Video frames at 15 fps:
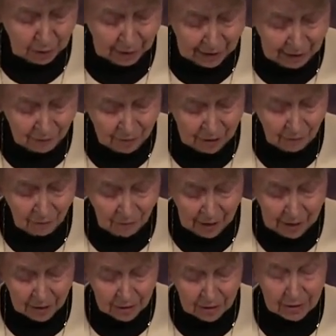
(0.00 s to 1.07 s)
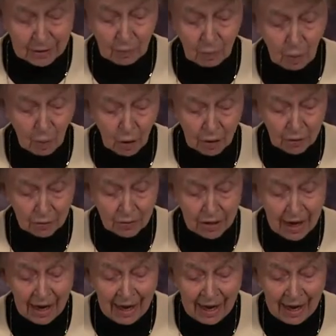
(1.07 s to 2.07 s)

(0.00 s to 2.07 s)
living fountains of waters.